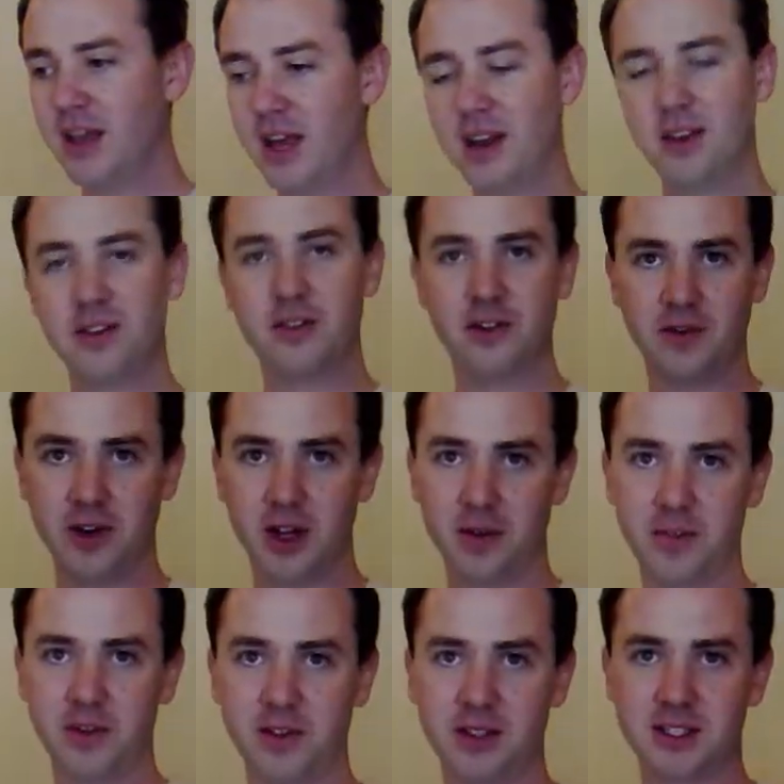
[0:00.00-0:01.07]
any other
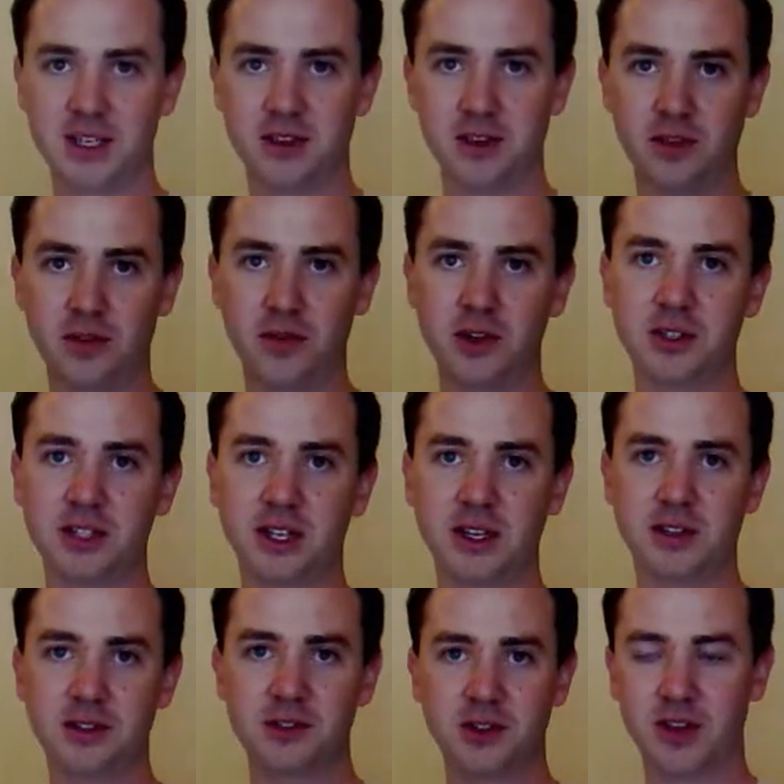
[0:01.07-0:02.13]
developer that's at the
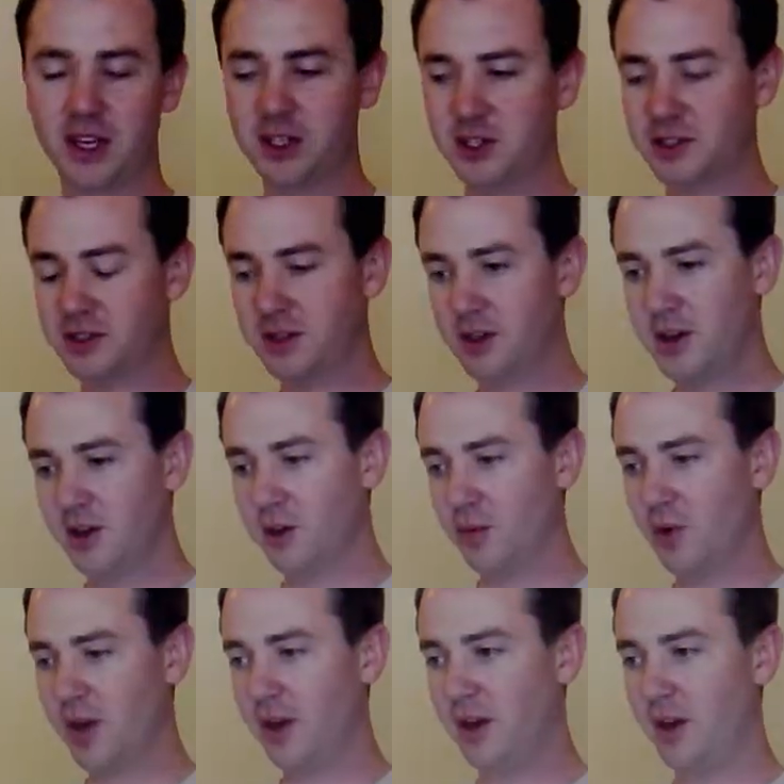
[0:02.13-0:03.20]
university. So they just
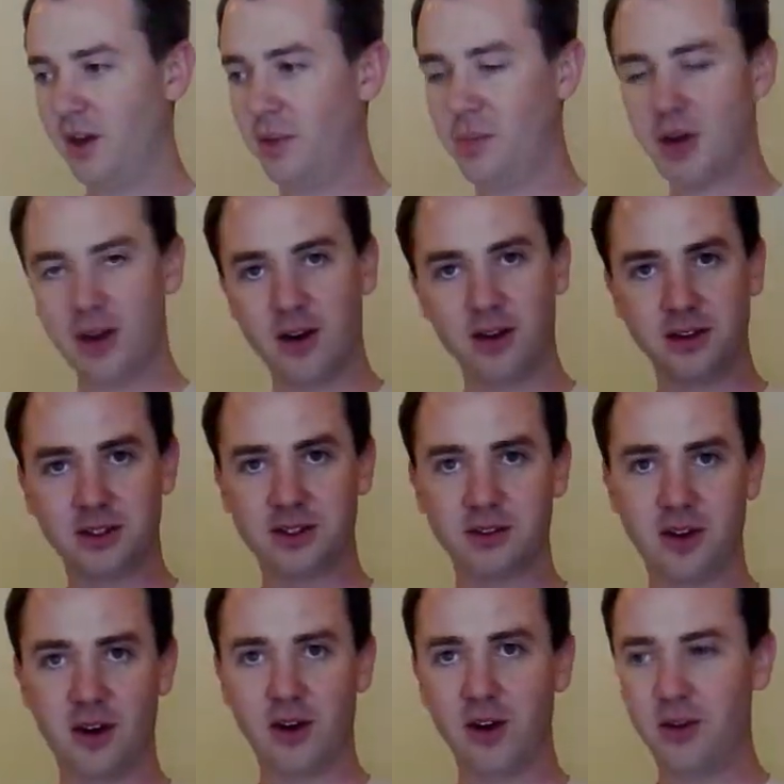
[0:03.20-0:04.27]
run a pair
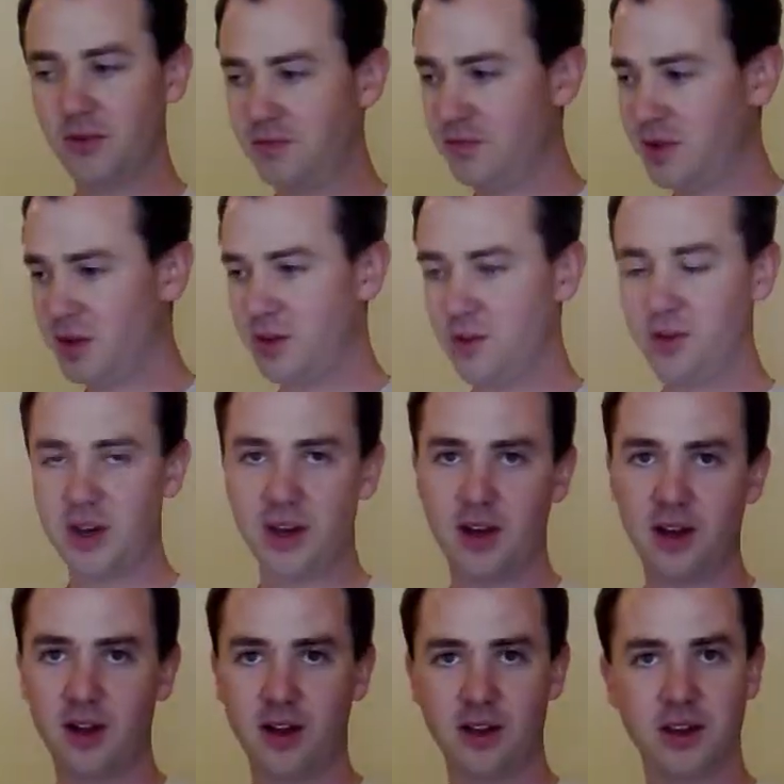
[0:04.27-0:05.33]
install the
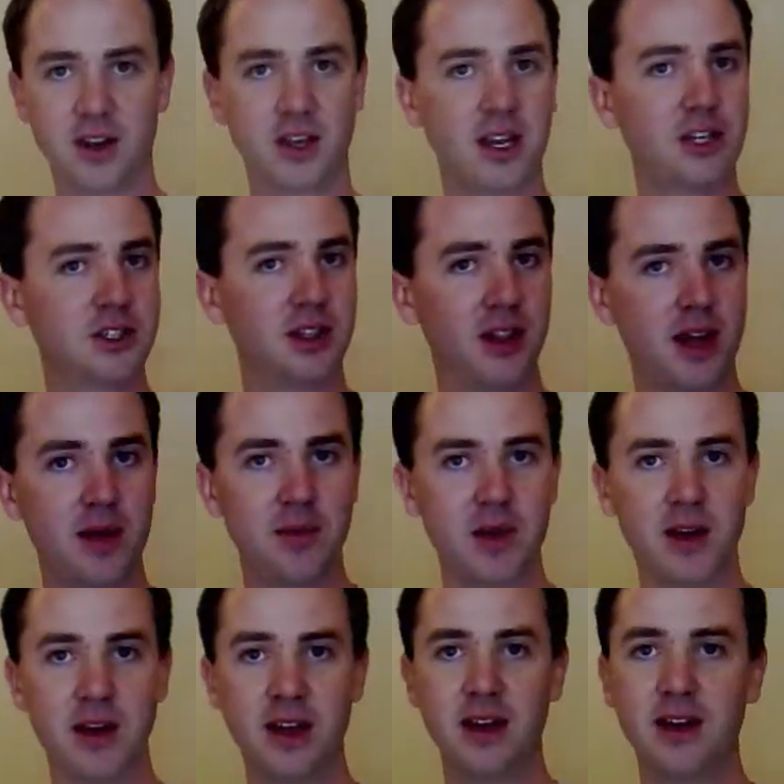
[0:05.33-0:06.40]
UNL authentication
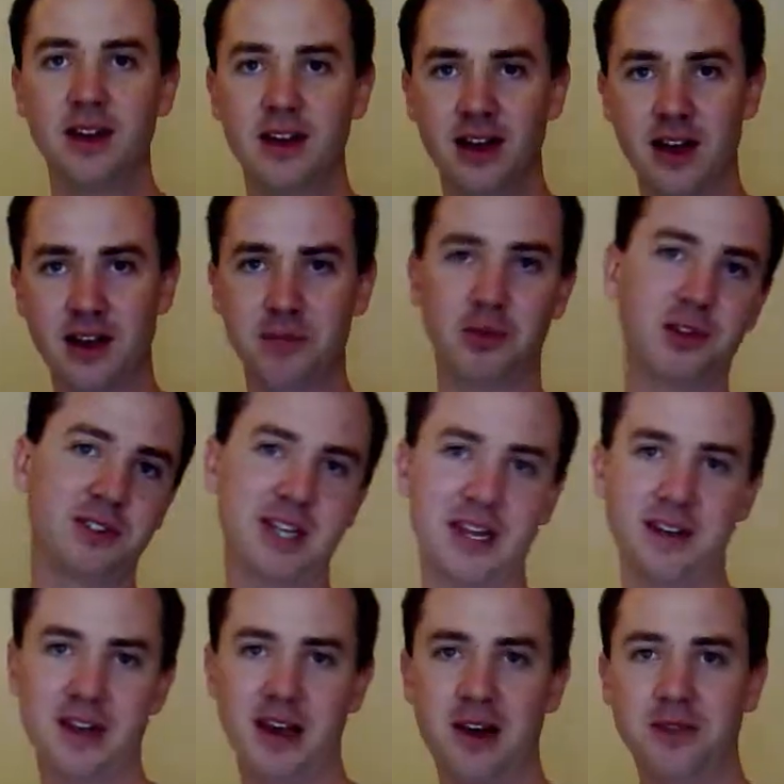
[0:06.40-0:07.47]
library, and it pulls
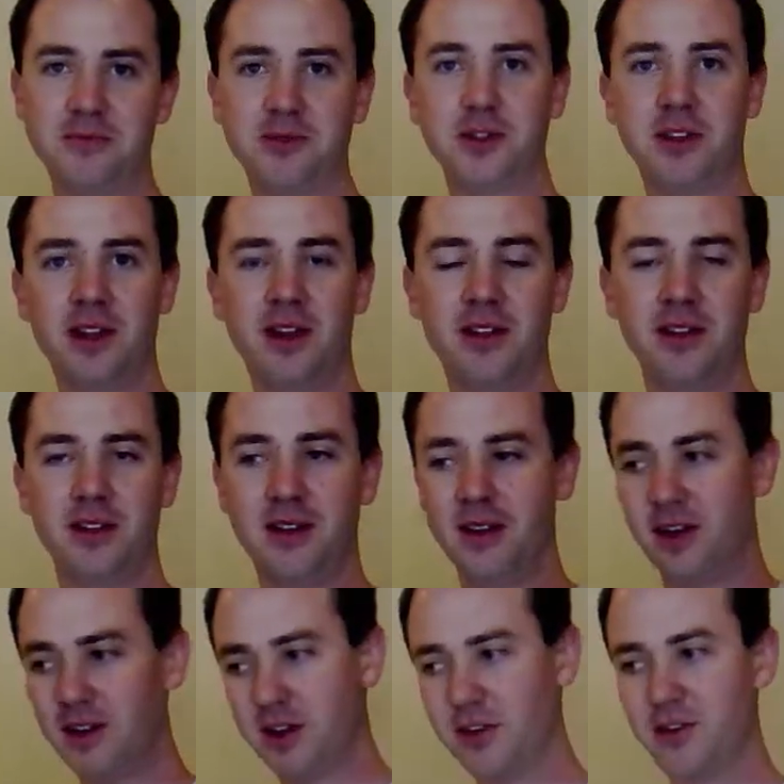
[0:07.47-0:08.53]
that down so that
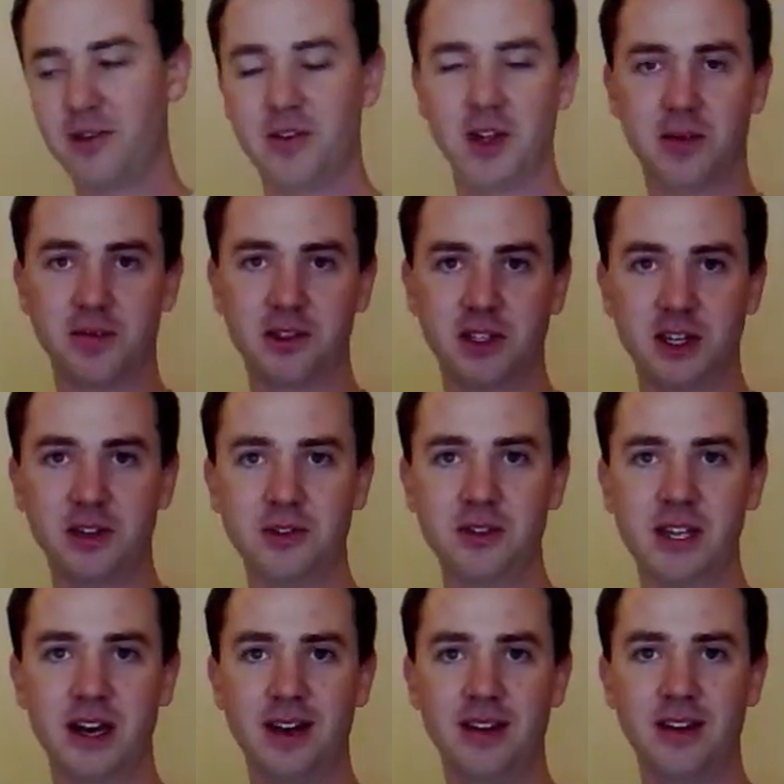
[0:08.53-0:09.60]
all the other developers can
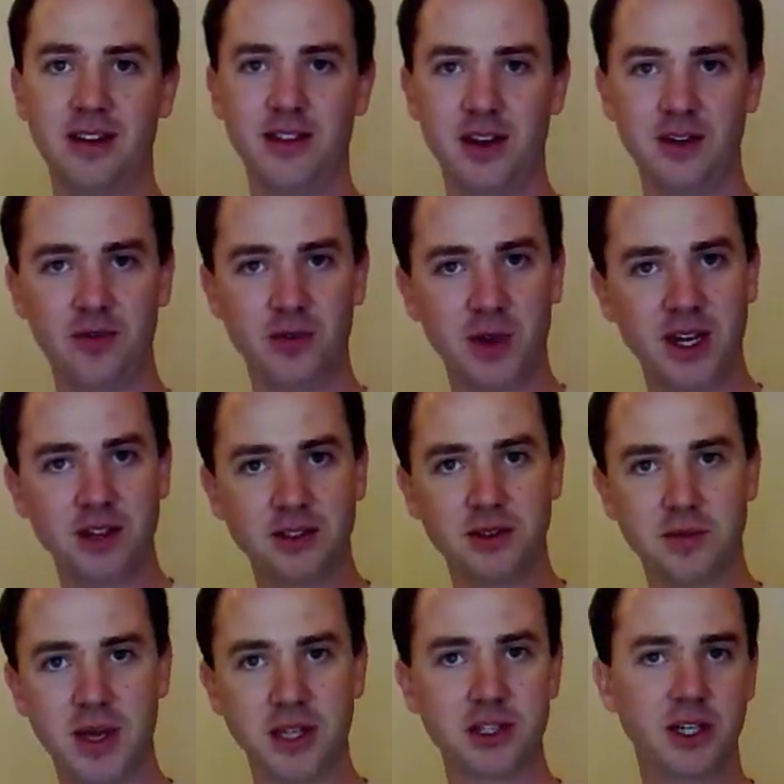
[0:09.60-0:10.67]
use that. And then if we need
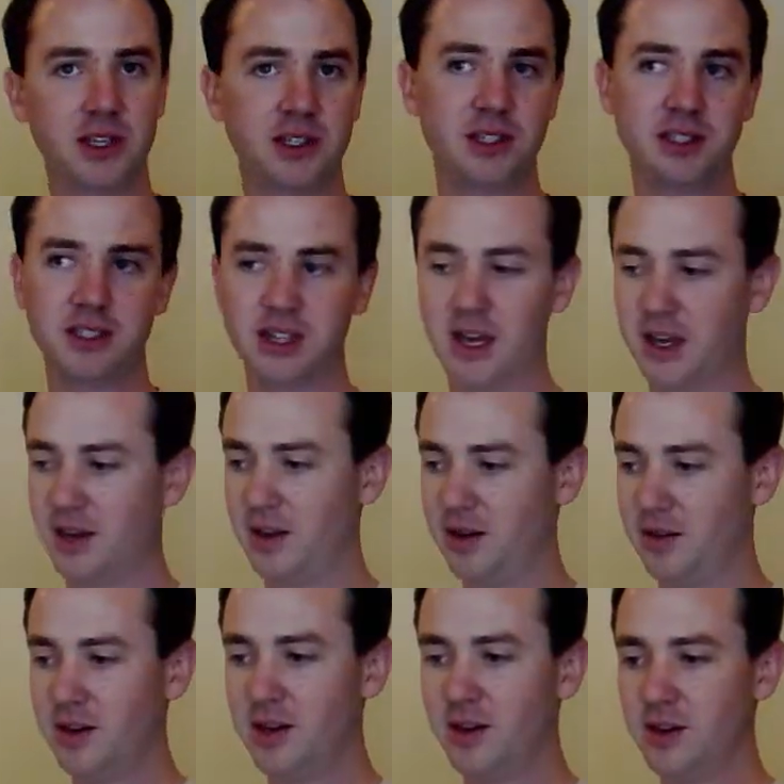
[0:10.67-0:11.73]
to make changes, I
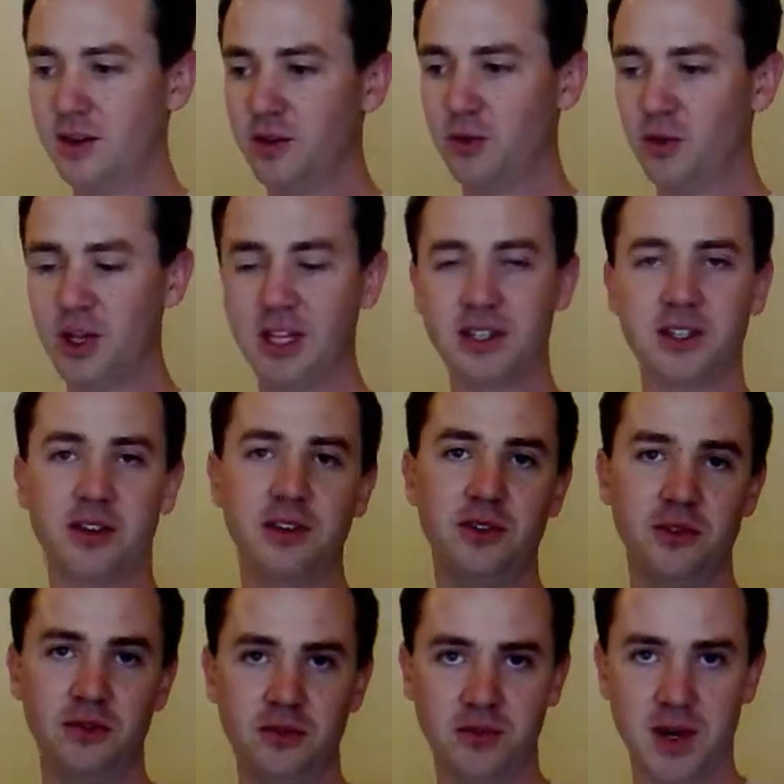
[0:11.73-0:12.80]
can release a
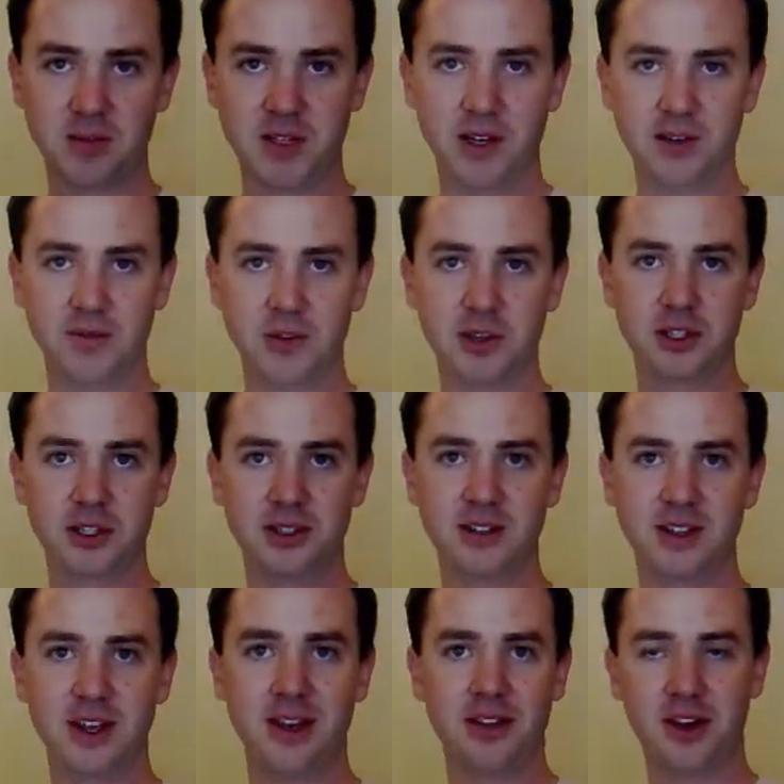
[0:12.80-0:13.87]
new updated
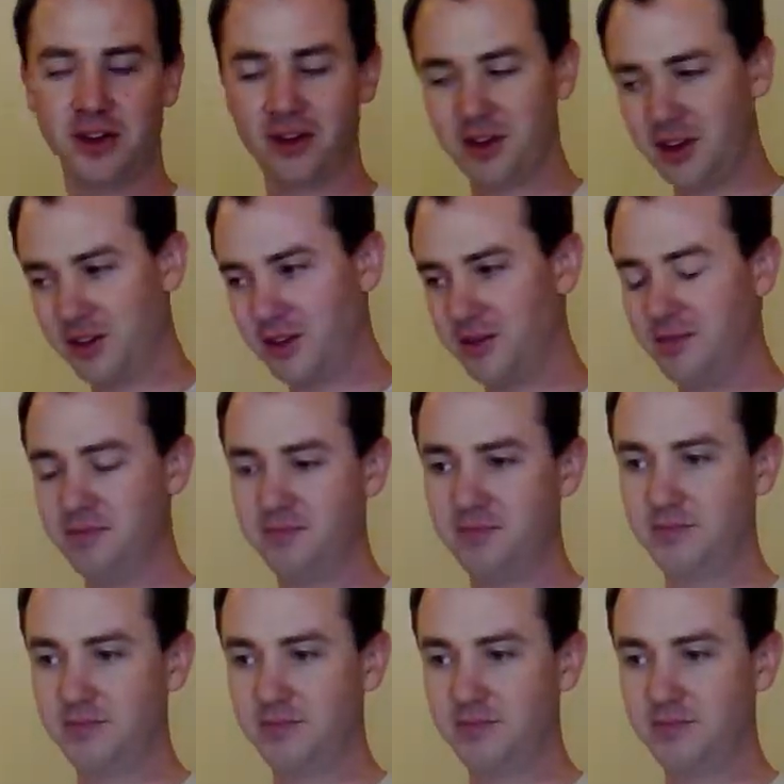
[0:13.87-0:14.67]
version, and then all the other